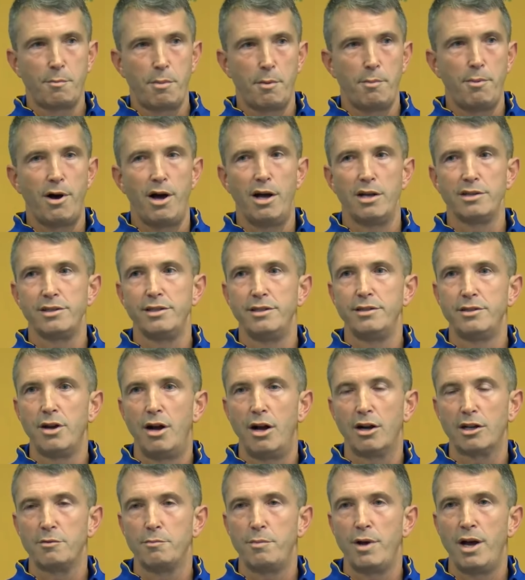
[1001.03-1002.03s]
Papazian
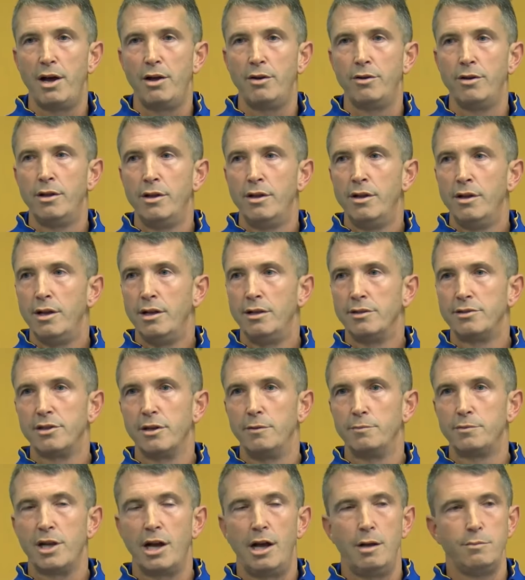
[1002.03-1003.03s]
talked about, and
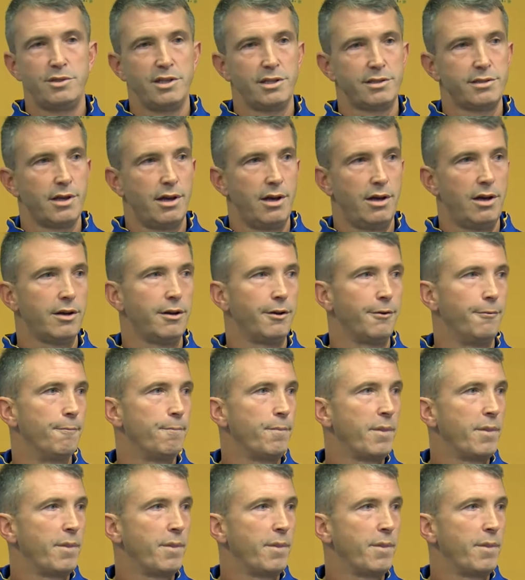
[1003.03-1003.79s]
sometimes it's a hug,